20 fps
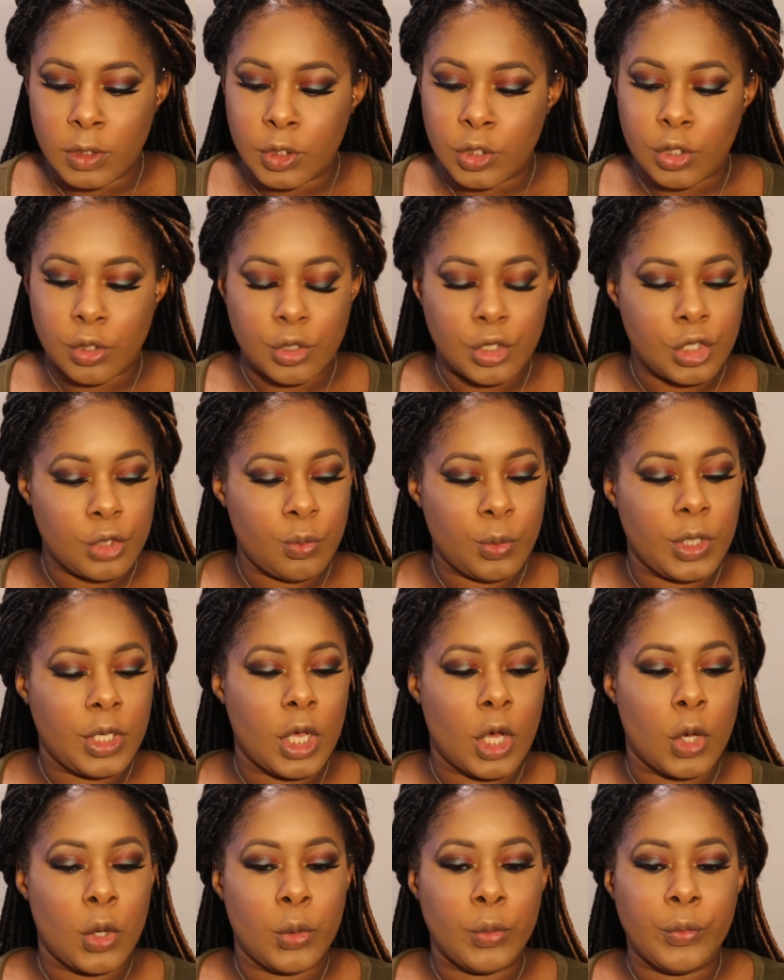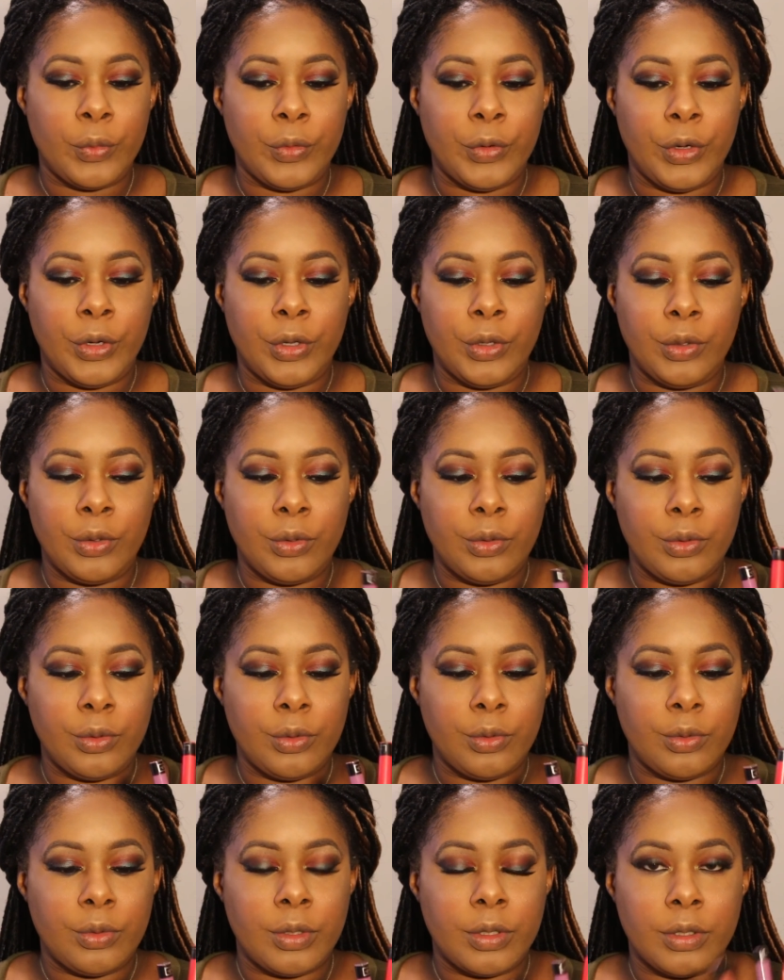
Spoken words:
So should we go nude